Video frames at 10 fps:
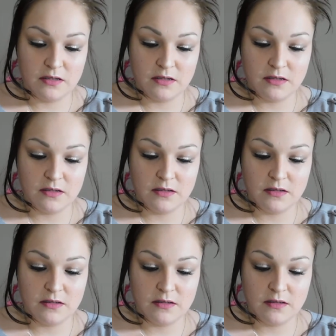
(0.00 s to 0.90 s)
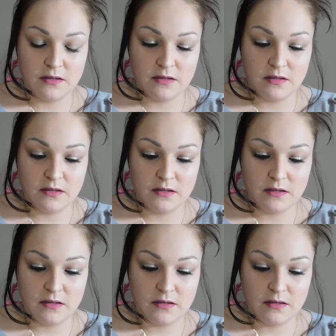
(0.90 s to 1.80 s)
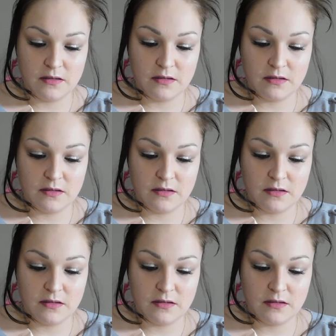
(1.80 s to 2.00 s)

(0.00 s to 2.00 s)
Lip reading: (silence)